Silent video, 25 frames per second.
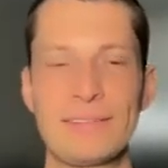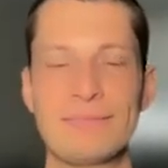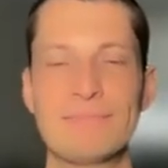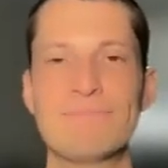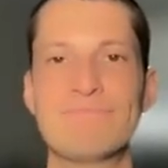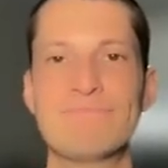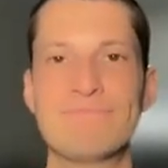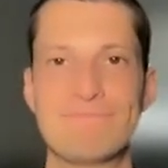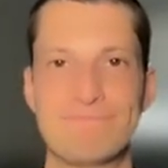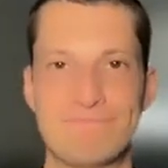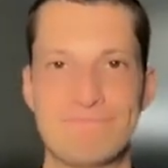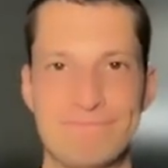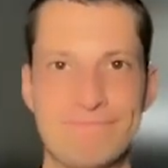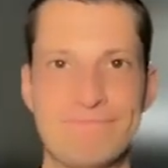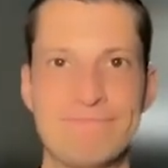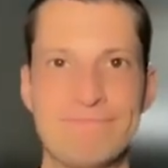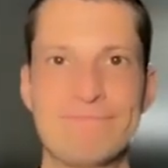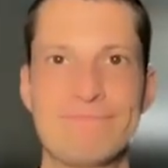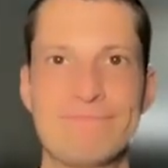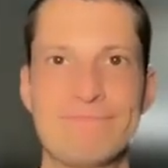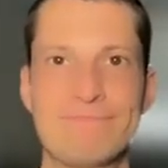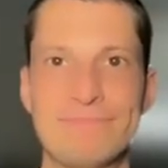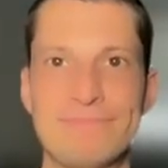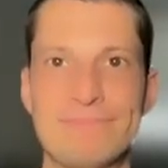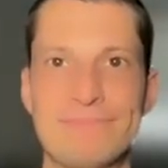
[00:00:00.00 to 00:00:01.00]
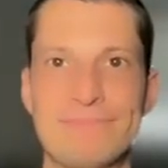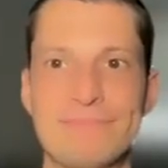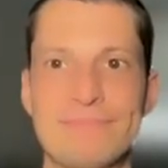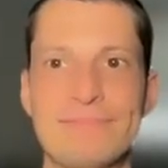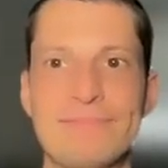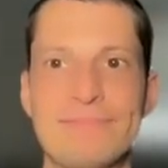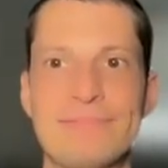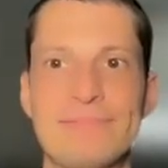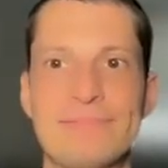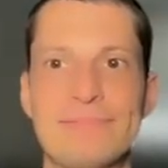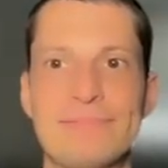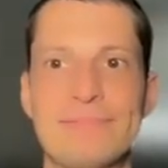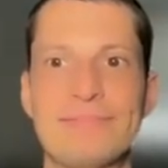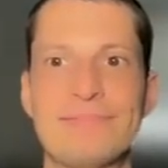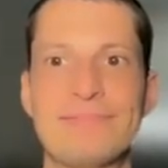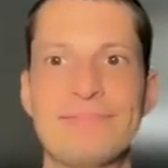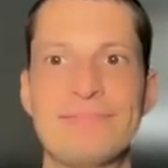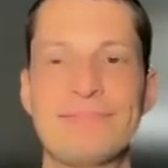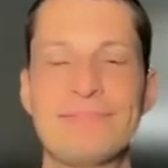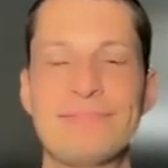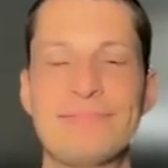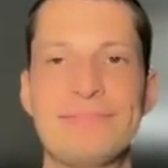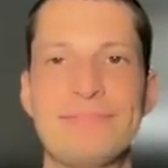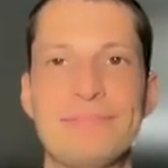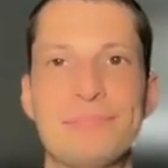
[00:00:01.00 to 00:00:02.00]

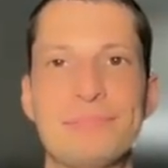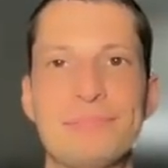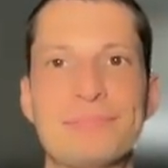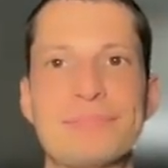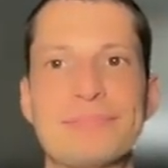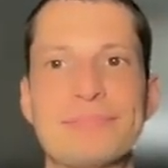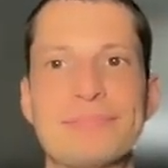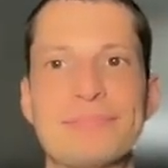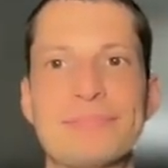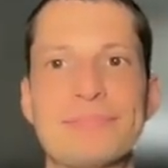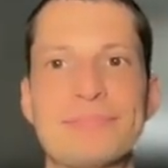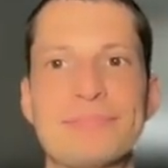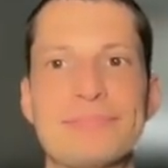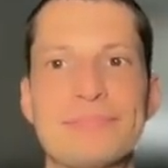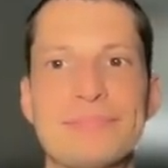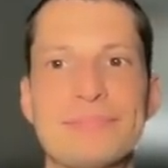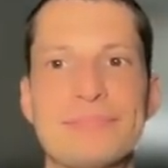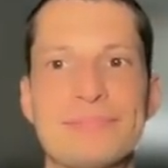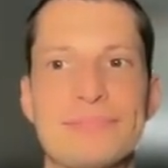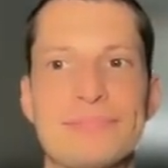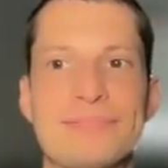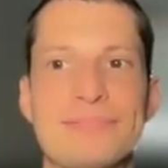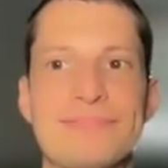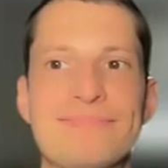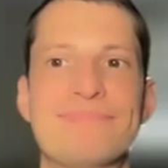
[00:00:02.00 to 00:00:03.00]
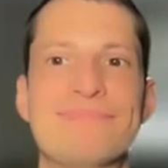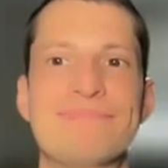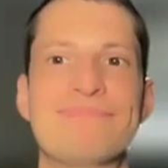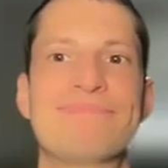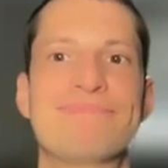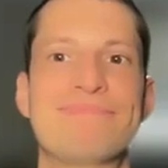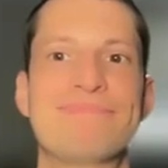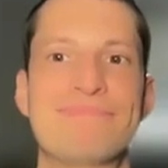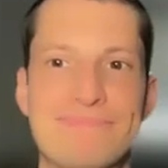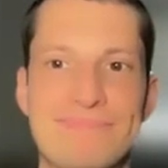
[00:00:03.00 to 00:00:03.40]
The person shown says nothing.